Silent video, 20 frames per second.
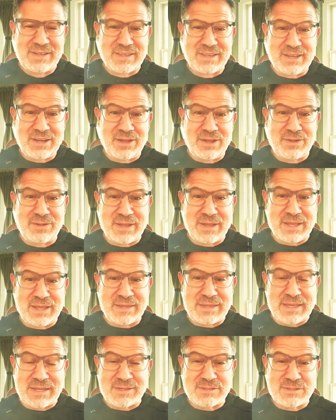you know, and
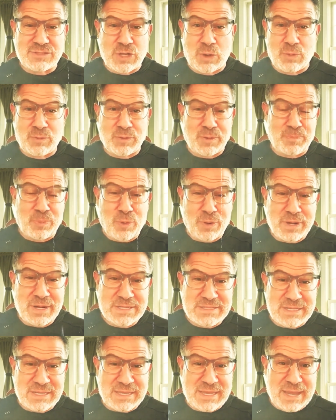then don't report it
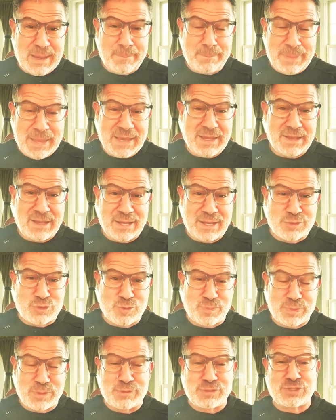as a campaign
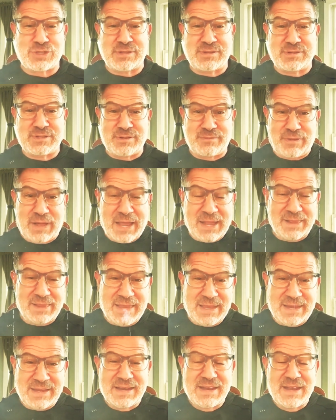contribution to
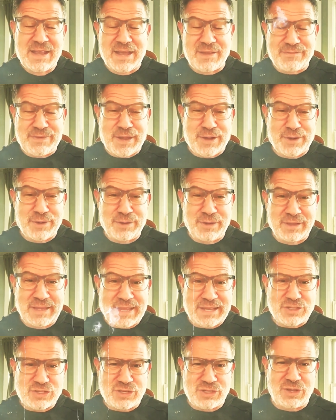violate federal
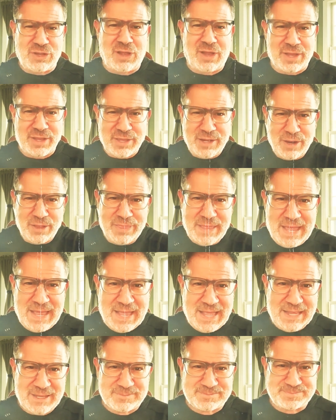election law. You know
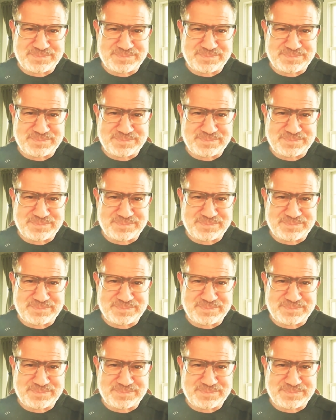that.